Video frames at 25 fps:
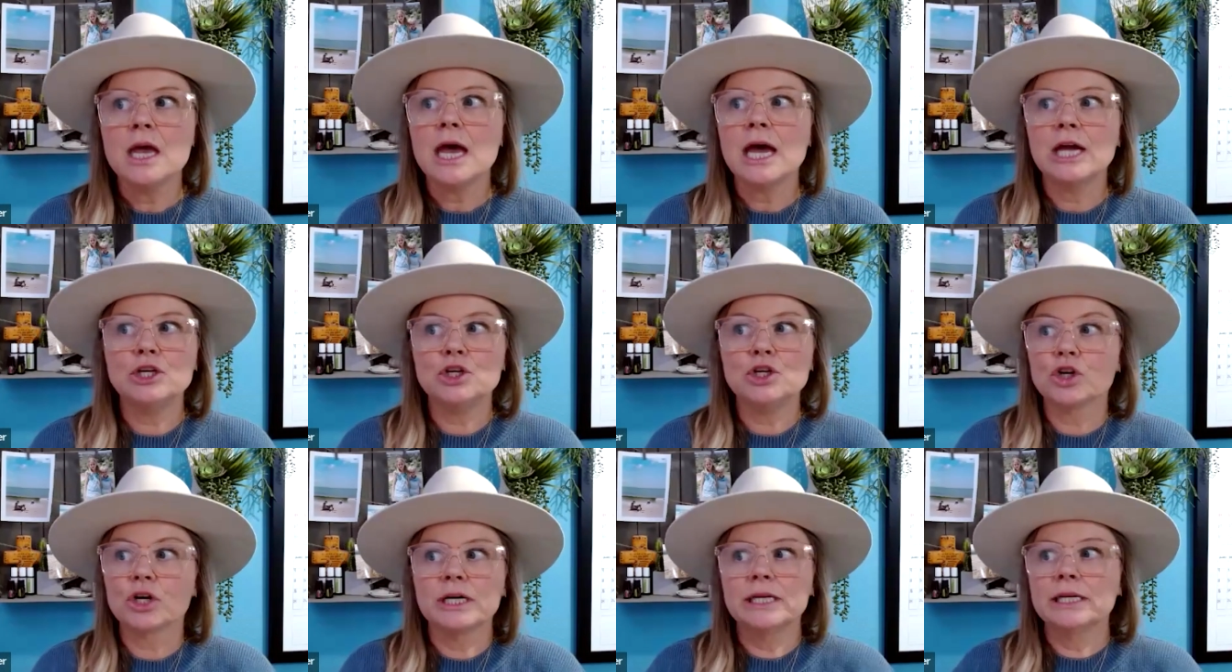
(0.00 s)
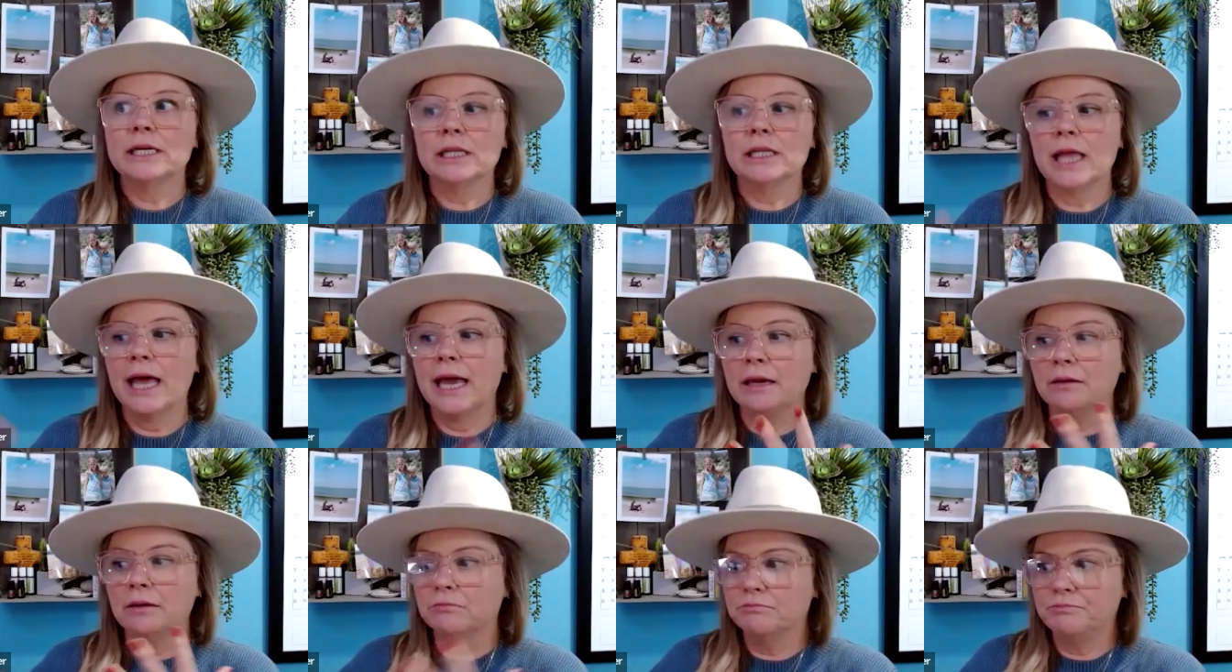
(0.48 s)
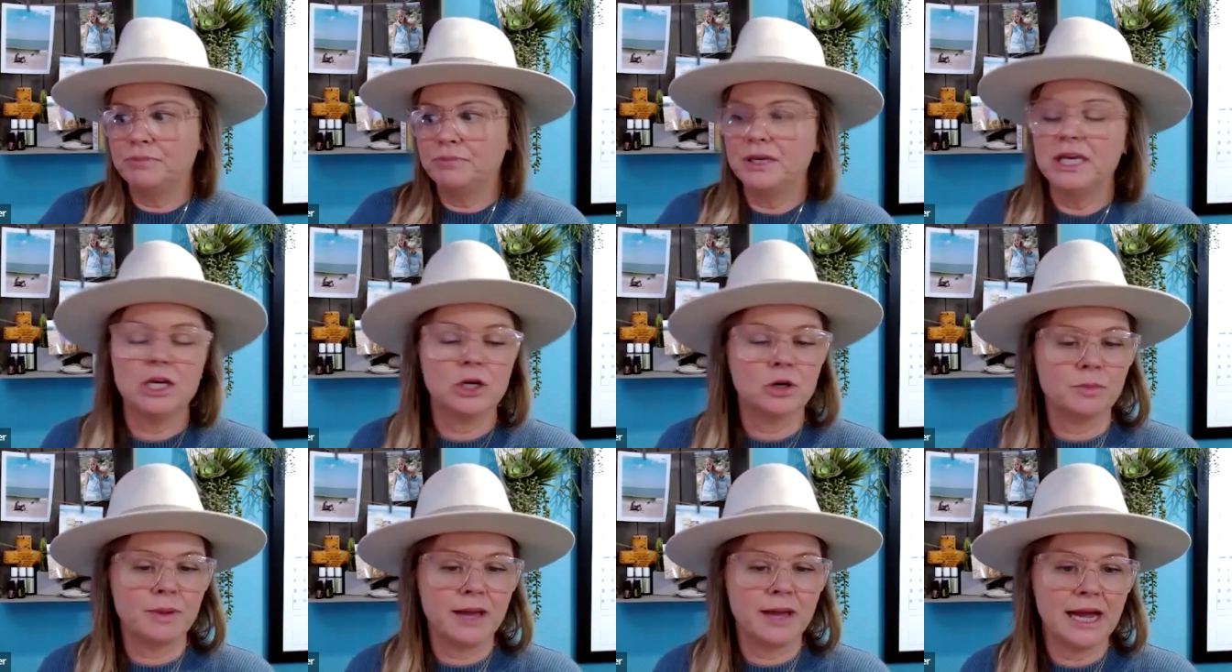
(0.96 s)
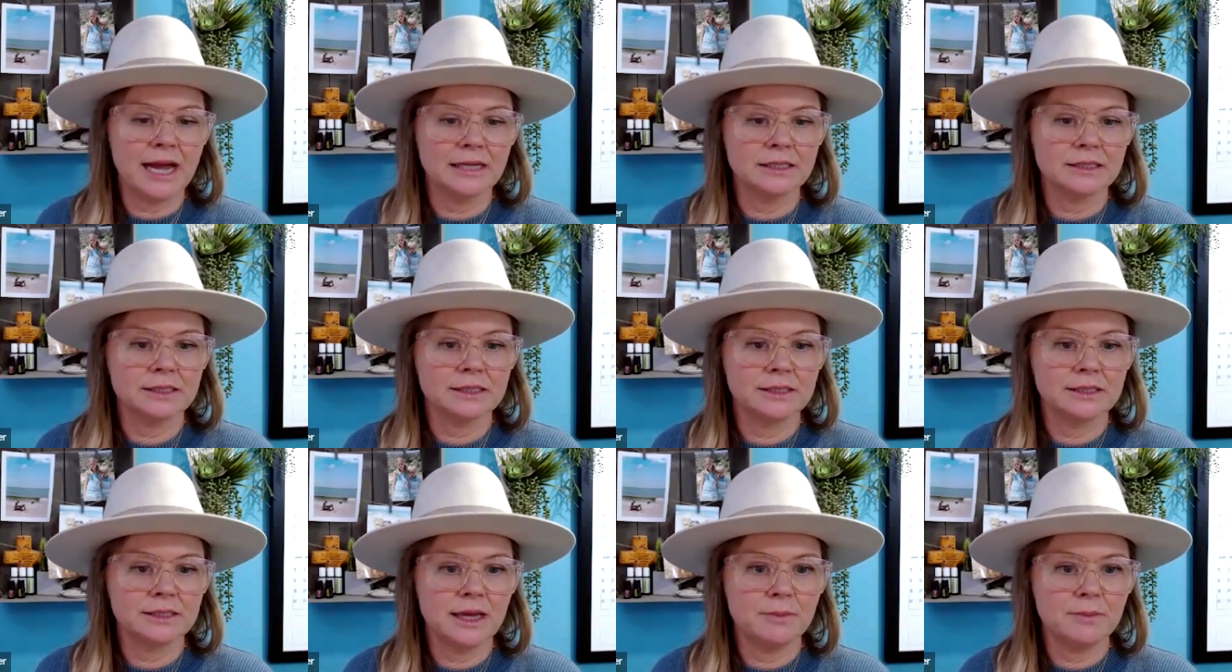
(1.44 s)
and you're going to like pee your
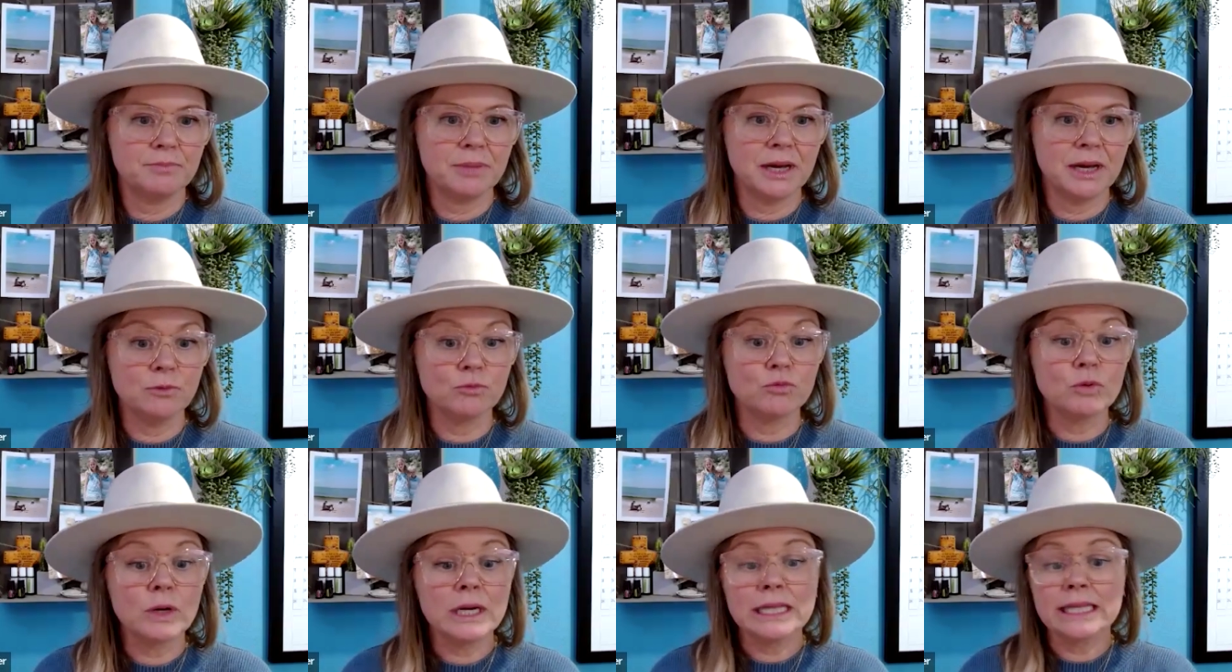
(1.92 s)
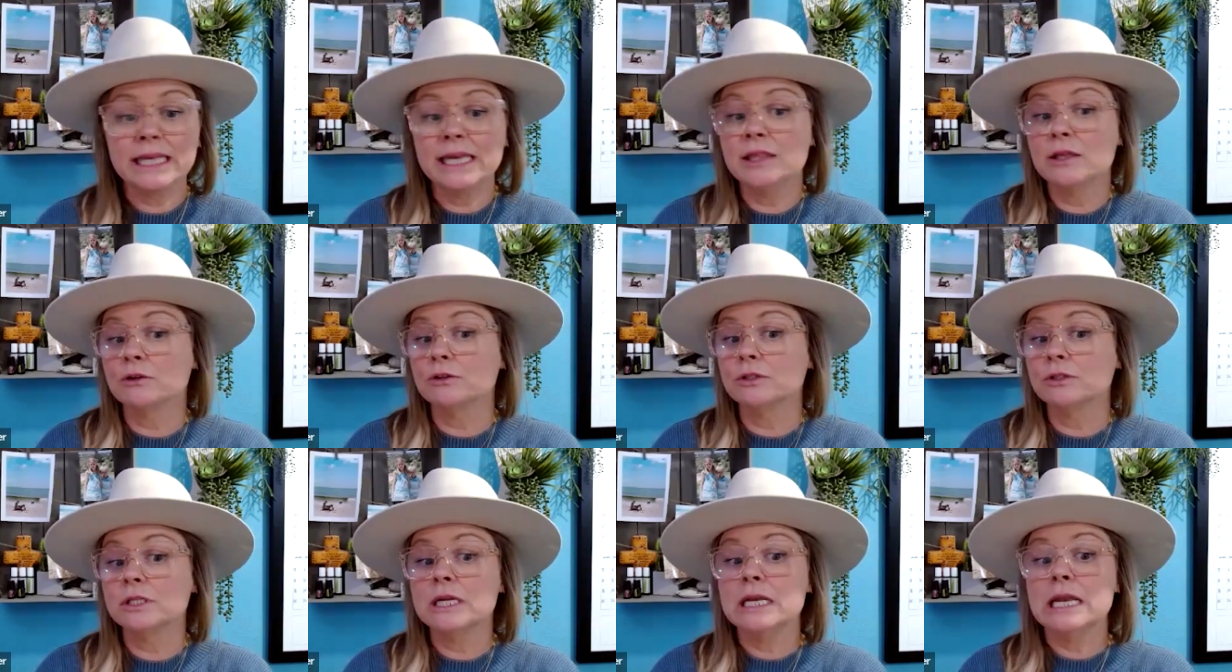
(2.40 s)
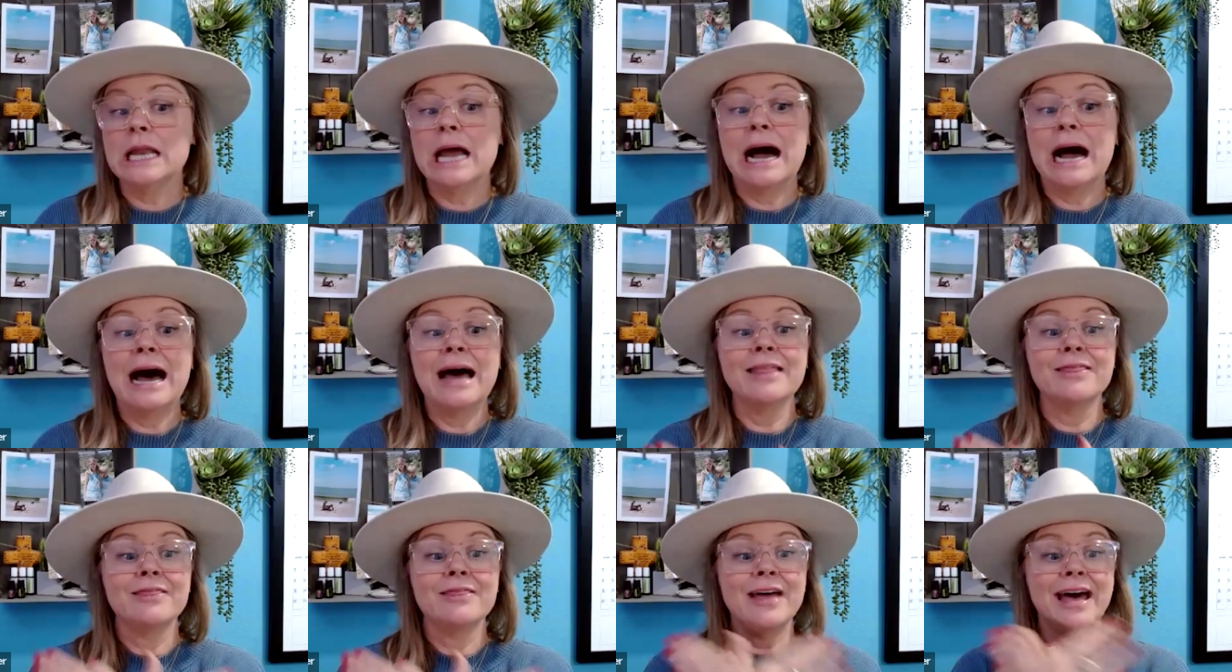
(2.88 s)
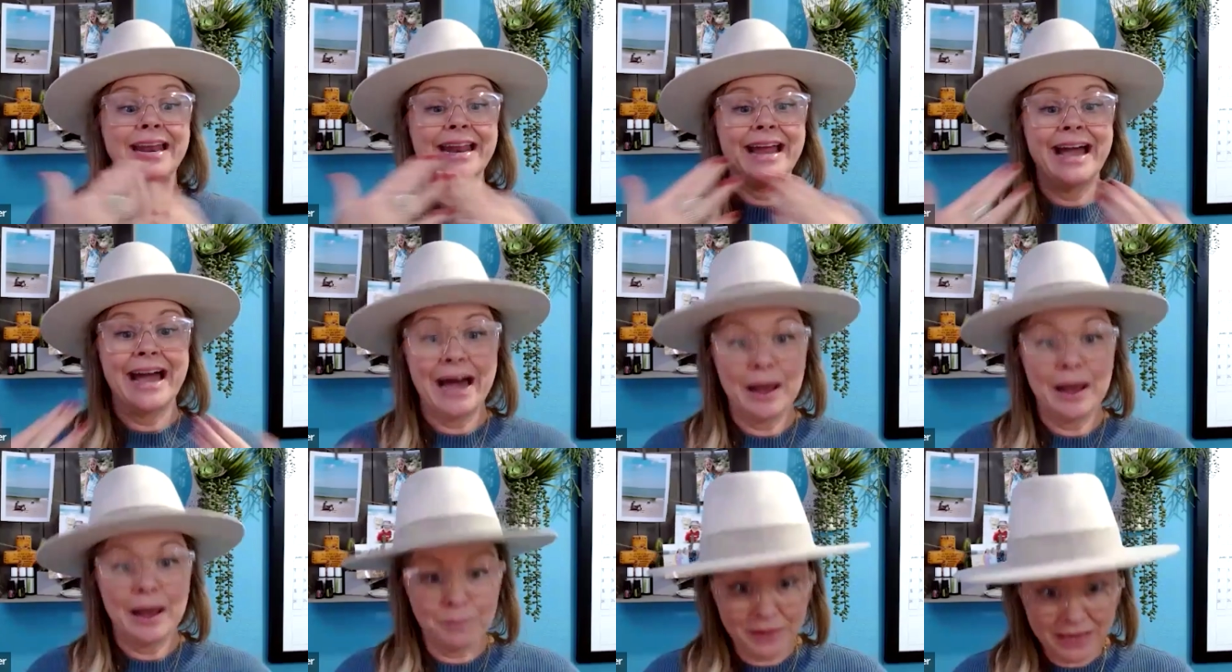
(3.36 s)
pants. But really, there's not that
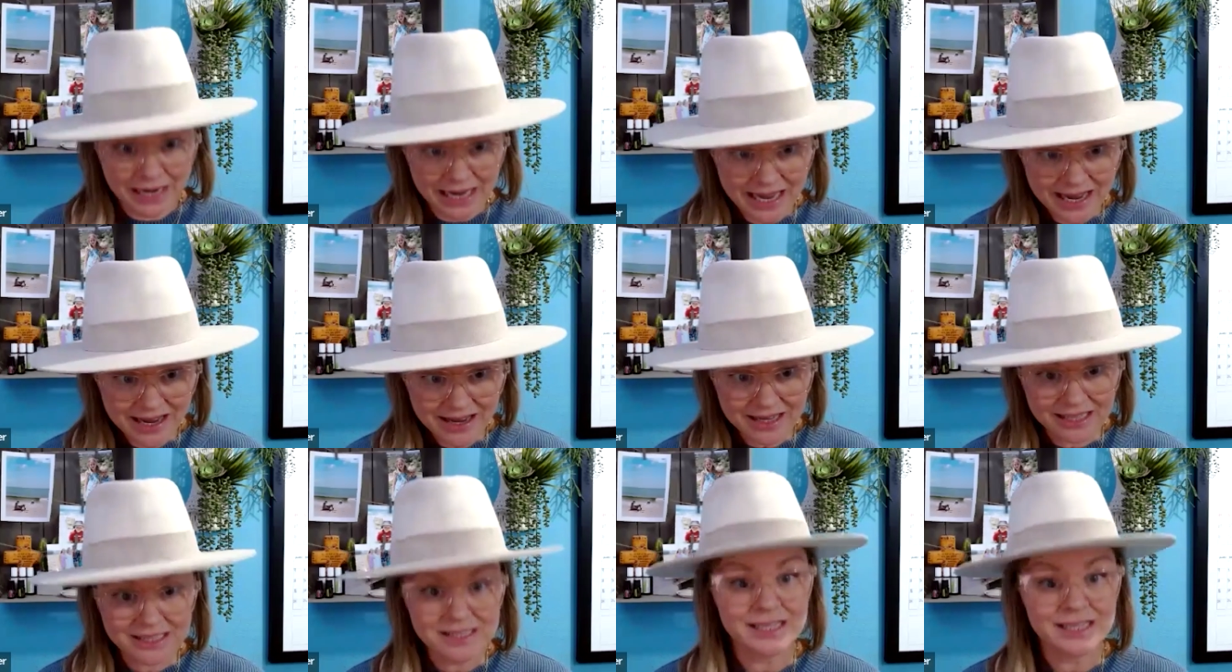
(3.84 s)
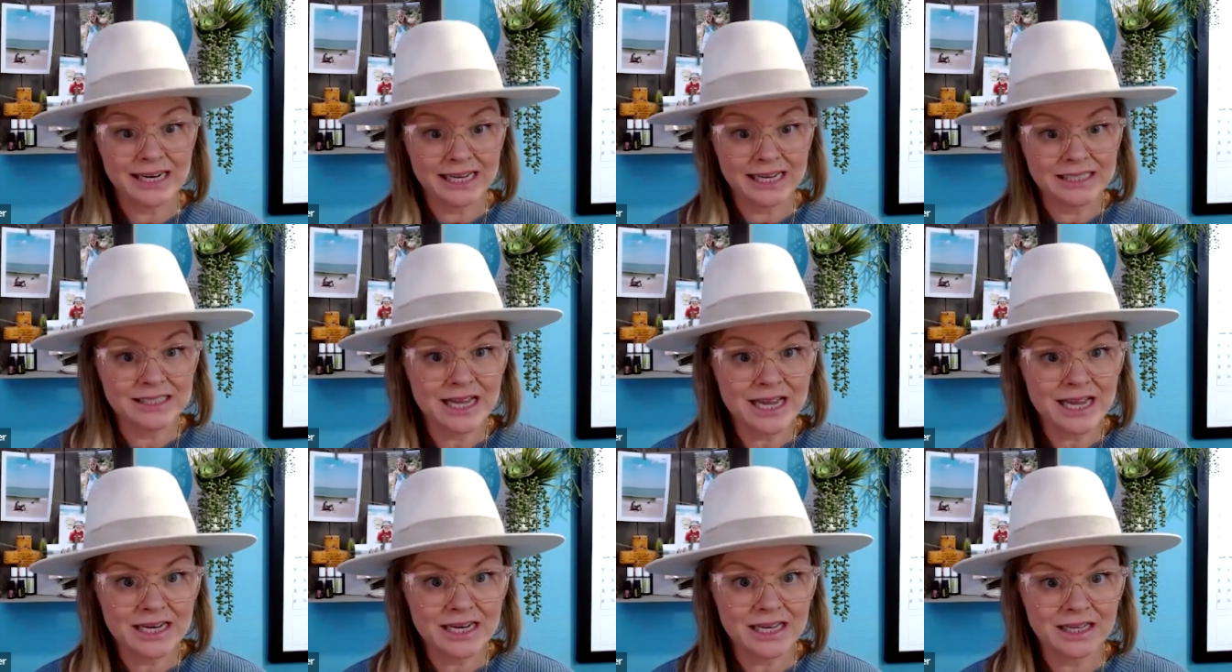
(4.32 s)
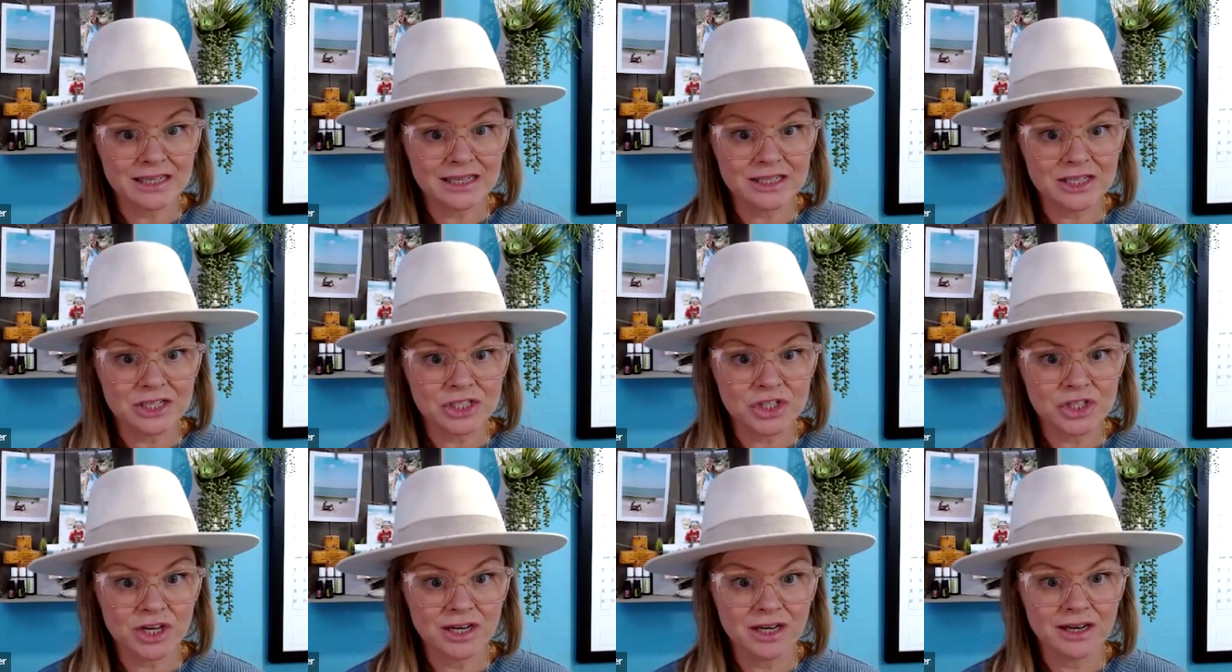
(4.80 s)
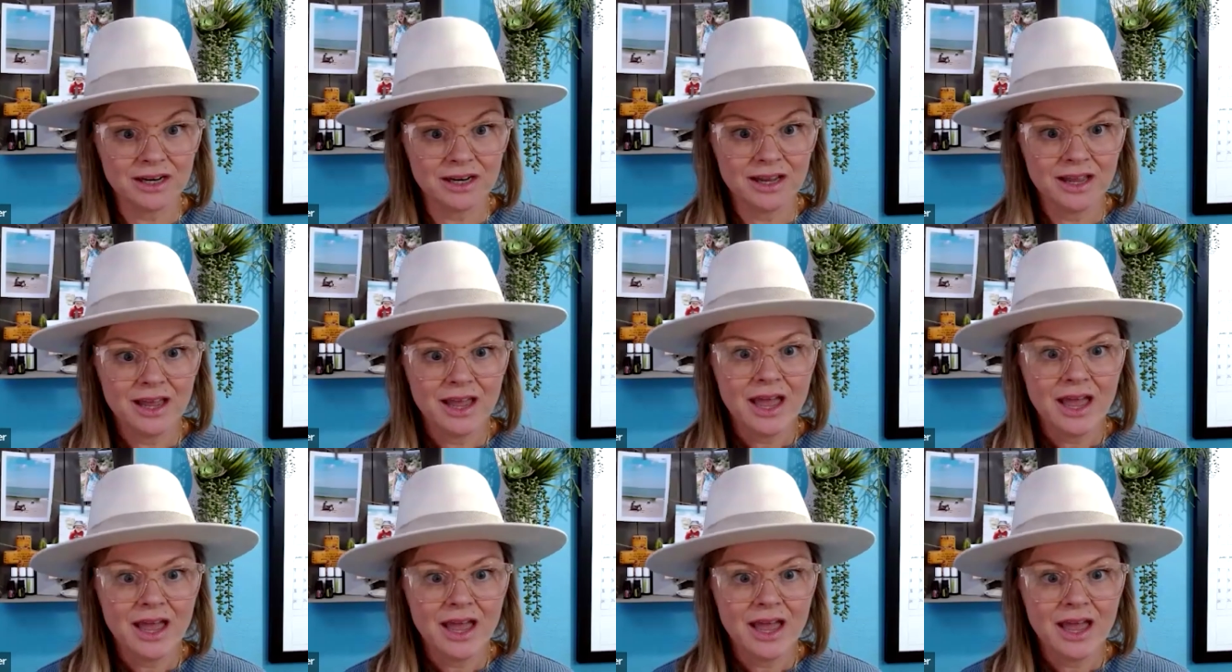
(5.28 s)
happening. It's an anxiety condition.